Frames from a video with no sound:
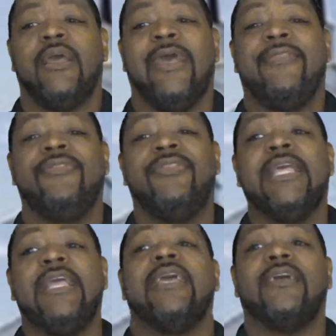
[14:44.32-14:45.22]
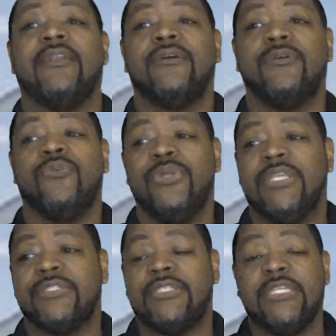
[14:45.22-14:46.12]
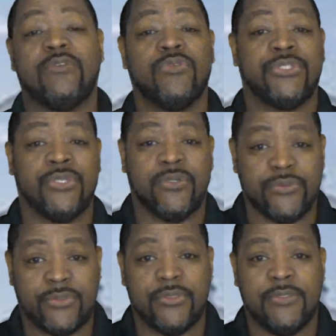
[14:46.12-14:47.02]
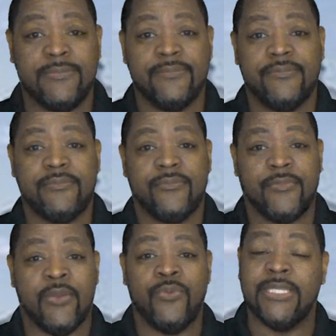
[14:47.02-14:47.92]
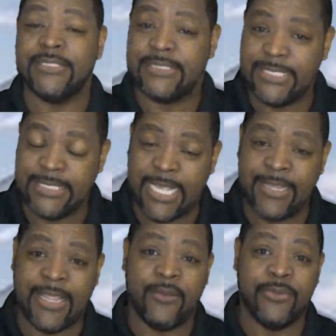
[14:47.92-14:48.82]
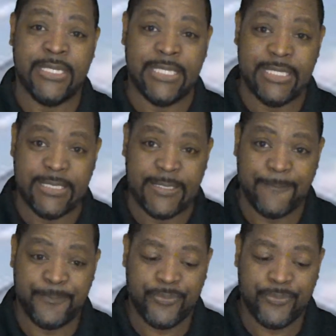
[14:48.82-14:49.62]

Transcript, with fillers: And then we can see the results that we intended and that we need.